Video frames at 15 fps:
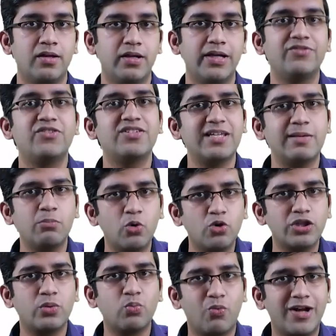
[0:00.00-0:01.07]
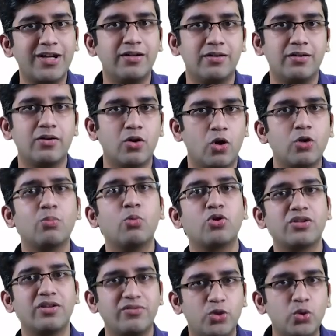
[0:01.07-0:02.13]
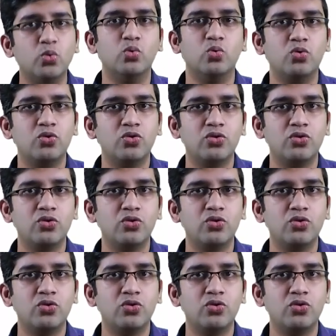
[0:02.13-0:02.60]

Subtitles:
If they say more than one or more than two,